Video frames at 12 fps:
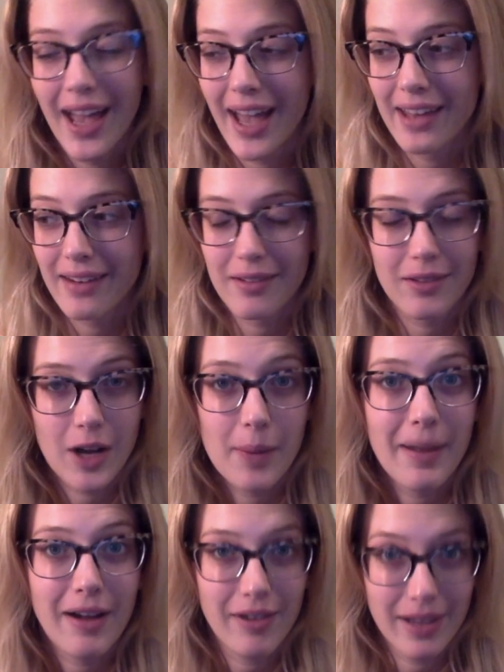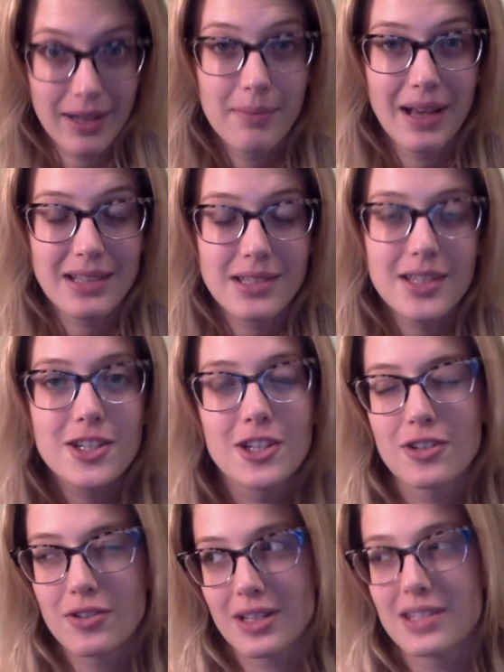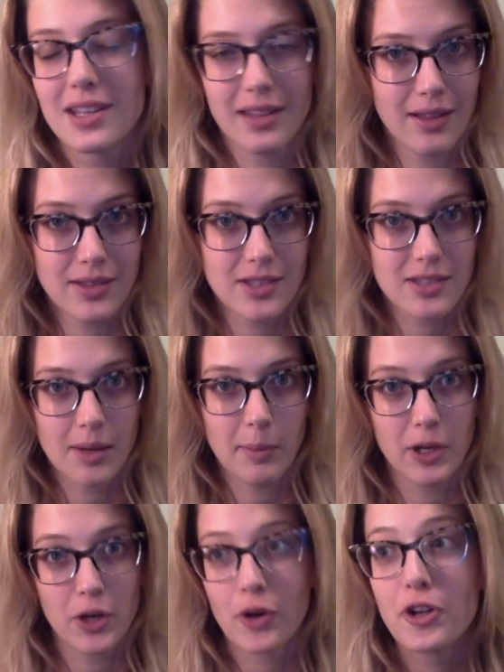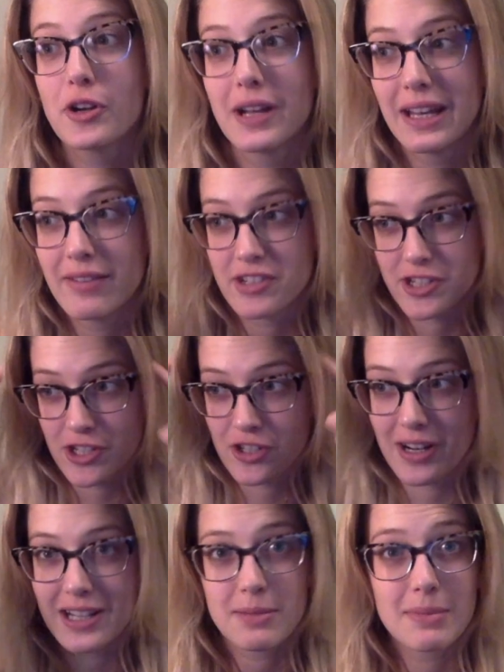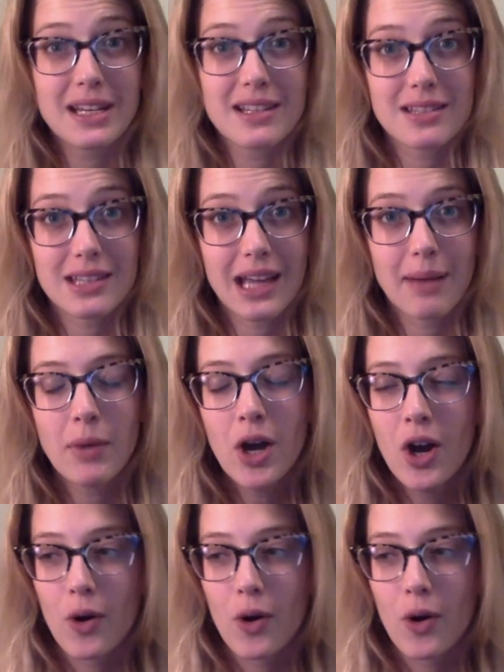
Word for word: and it'll come out in a message, and you can send that to someone, or you can even just transmit it to them,